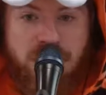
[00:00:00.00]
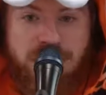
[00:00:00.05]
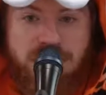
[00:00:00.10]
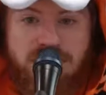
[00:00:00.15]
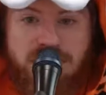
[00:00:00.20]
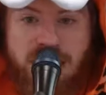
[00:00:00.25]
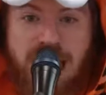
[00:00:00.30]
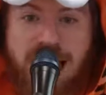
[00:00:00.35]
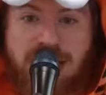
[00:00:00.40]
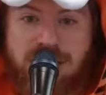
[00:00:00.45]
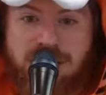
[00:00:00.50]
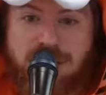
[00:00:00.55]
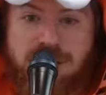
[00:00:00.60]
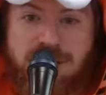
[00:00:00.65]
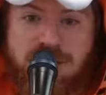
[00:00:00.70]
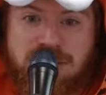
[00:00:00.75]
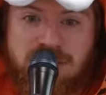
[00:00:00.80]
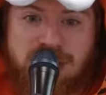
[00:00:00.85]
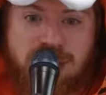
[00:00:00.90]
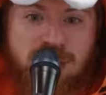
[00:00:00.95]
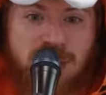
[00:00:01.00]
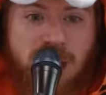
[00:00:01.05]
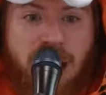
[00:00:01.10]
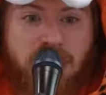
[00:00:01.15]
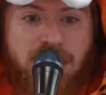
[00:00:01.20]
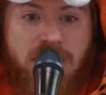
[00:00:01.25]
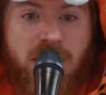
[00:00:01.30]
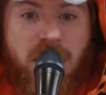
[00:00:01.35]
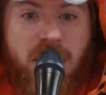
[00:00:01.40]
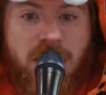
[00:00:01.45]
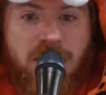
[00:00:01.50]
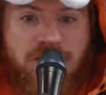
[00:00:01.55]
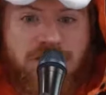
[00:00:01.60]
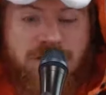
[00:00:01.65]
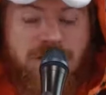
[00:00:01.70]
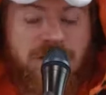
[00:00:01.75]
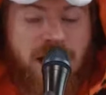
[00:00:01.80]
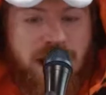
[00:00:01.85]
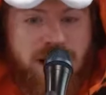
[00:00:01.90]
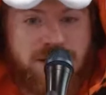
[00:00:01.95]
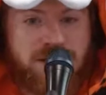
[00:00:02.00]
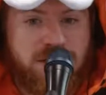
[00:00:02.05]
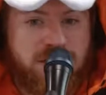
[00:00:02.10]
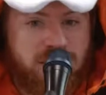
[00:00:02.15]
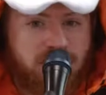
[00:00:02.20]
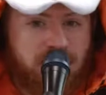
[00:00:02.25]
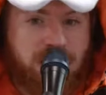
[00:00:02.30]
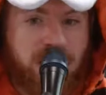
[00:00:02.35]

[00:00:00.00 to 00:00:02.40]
level actors to drop off? And